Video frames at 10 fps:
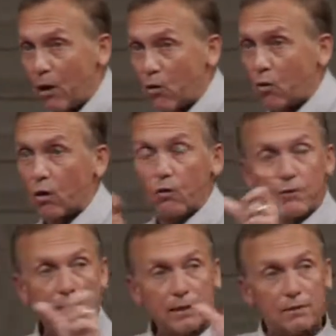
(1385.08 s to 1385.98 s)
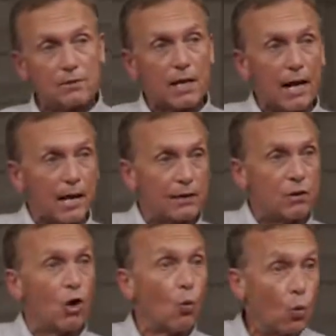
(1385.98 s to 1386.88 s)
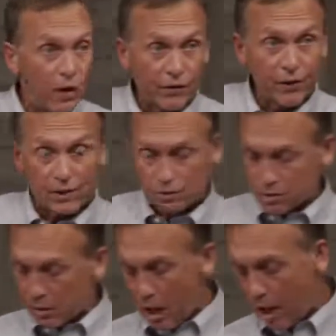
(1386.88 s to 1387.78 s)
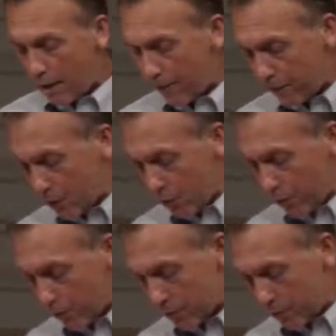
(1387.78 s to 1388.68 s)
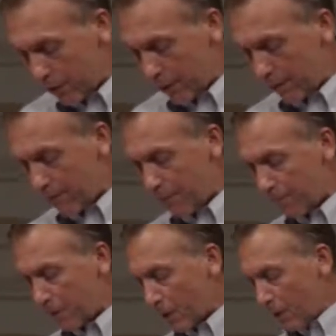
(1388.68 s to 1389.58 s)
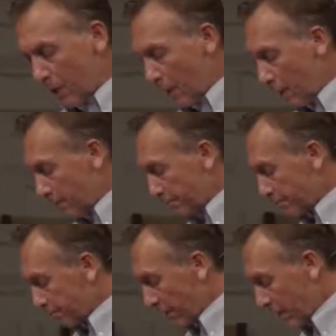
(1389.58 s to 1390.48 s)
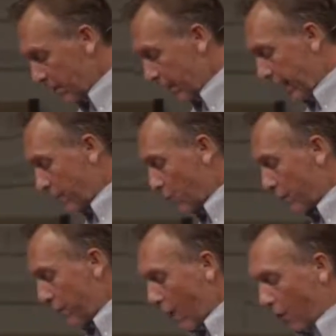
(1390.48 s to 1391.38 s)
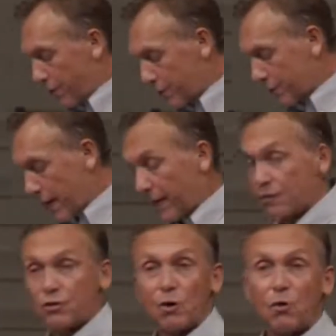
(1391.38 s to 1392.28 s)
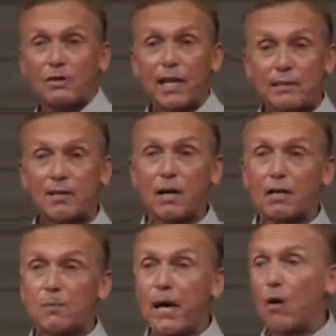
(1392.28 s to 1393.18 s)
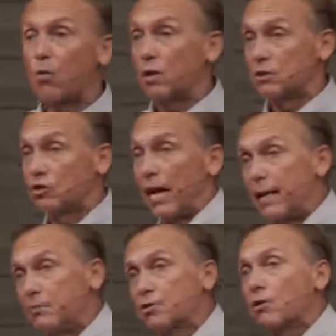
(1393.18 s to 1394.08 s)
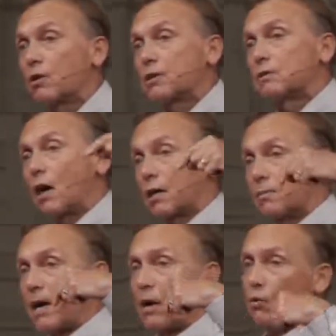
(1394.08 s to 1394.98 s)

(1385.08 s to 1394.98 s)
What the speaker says: power on the inside with His love that we receive. Together with all the saints. You know what that's talking about? What James started talking